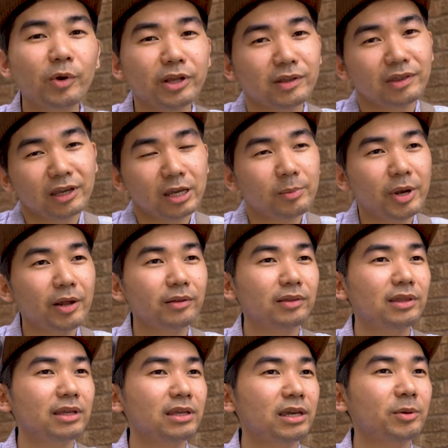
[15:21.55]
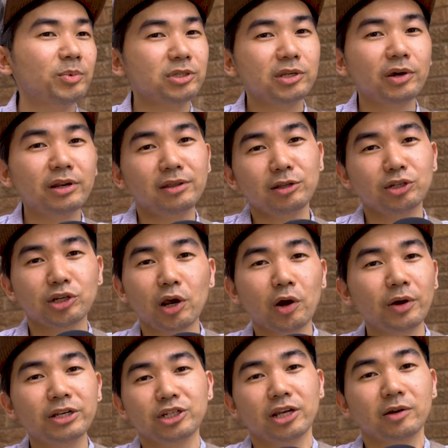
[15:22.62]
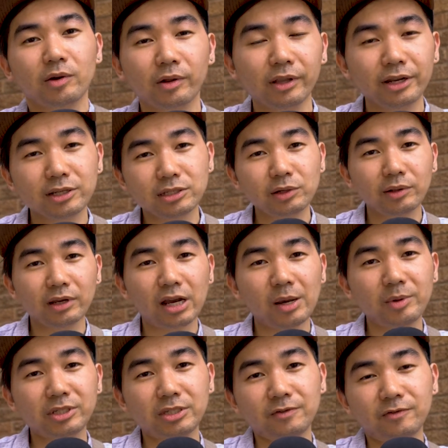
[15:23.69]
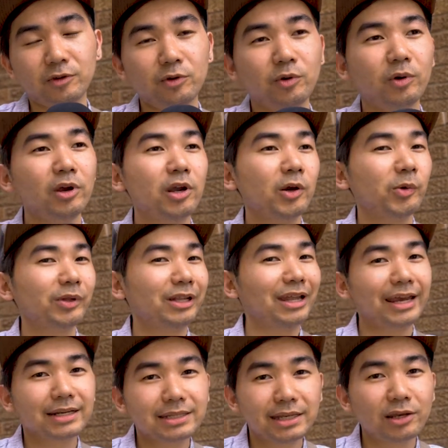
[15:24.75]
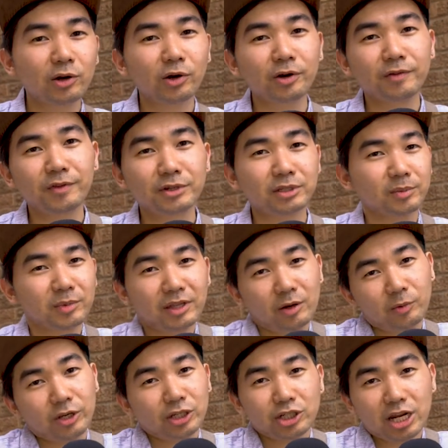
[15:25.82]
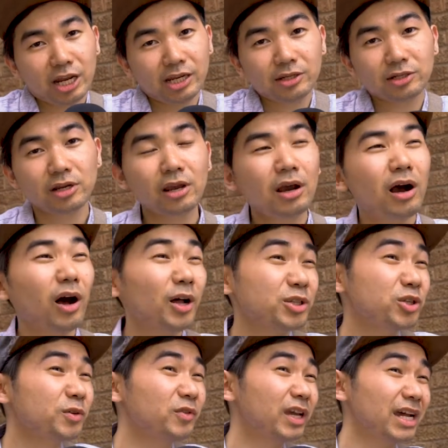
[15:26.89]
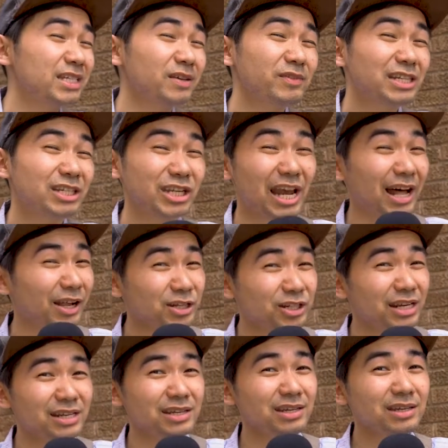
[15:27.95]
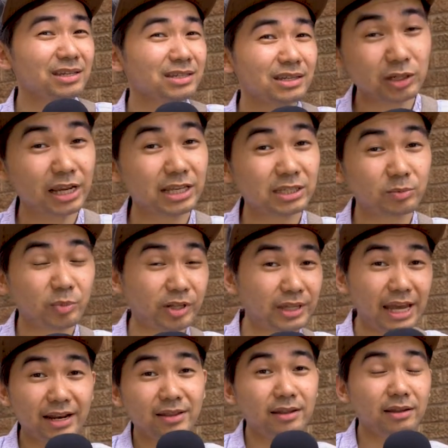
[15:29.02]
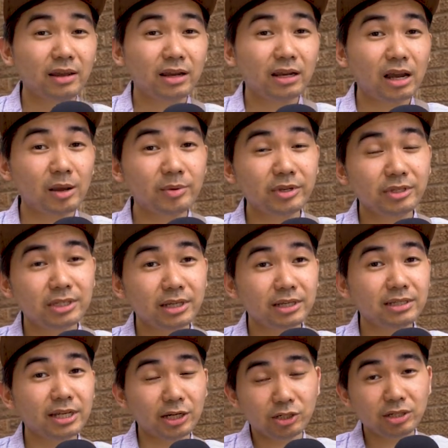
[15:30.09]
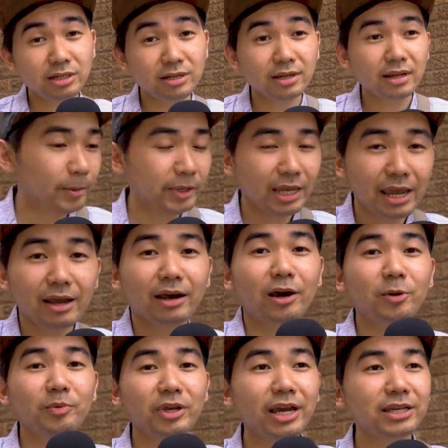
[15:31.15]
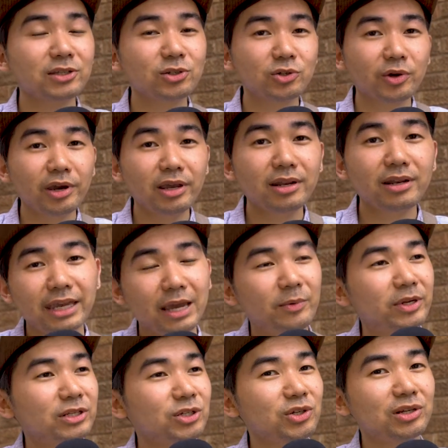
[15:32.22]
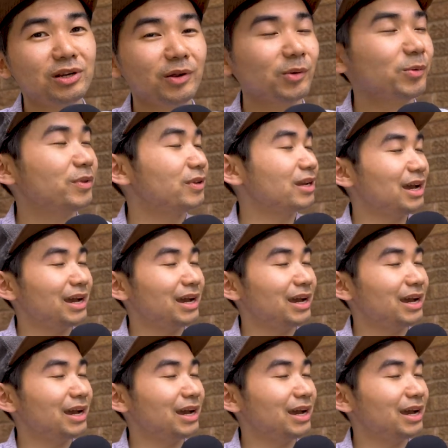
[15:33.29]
what you think about the episode and the show in general. Let us know in the comments if you really liked it or if there's something that we could change. Also, if you guys have any challenge ideas, so you guys can put that in the comment uh, section. But yeah, I hope you guys enjoyed. I can't wait to shoot another one with you